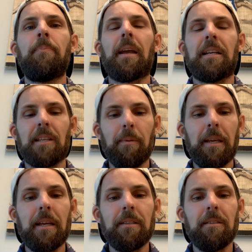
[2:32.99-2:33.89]
as I
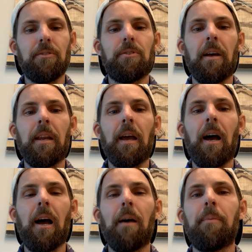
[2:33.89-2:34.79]
began to study,
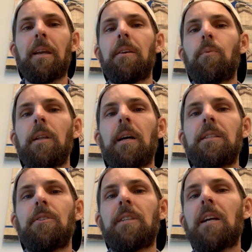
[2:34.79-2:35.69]
I began to realize
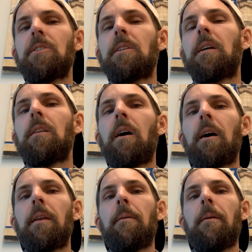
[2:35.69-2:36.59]
there's actually a
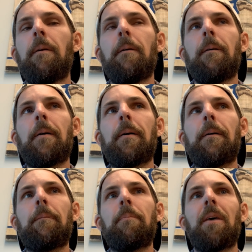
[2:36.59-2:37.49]
lot
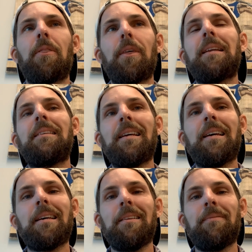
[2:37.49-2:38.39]
that they
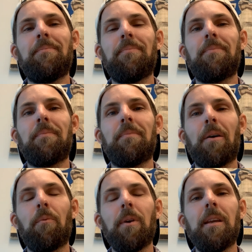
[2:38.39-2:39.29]
did
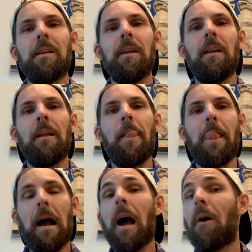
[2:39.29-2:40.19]
that we
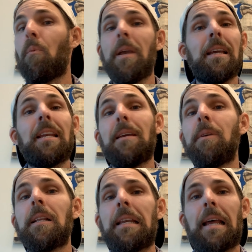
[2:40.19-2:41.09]
can
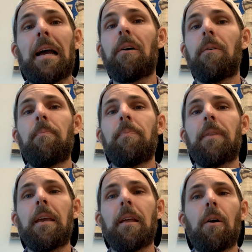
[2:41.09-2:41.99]
emulate now
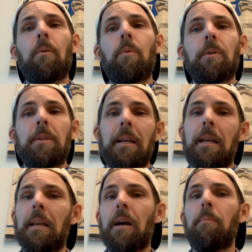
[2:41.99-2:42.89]
in our world that
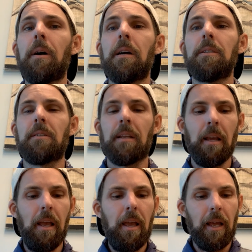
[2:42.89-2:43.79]
can help us. And
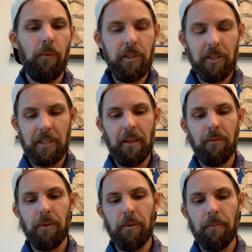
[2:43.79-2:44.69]
I want to just
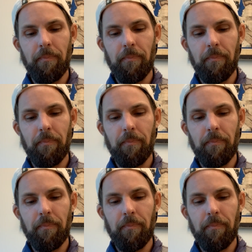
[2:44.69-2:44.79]
give you